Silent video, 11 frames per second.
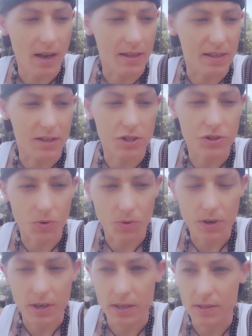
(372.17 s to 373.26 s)
and these
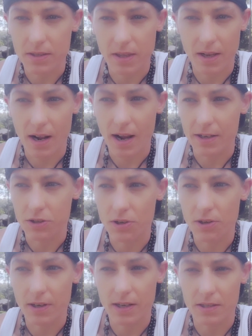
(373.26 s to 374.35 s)
stories that I
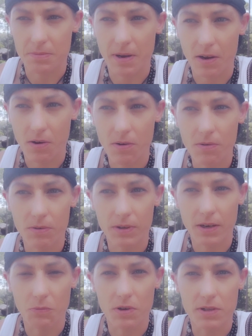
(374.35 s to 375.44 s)
took as my own.
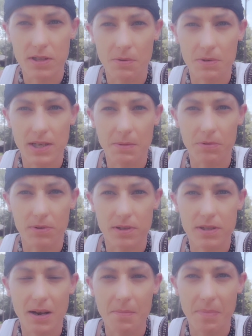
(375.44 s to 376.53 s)
And once I was able to
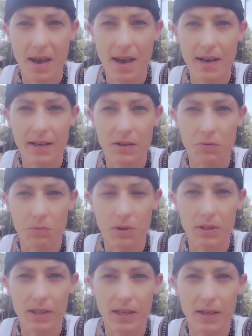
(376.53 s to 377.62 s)
step back and
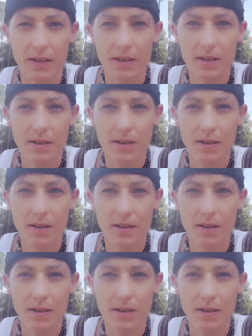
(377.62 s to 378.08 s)
really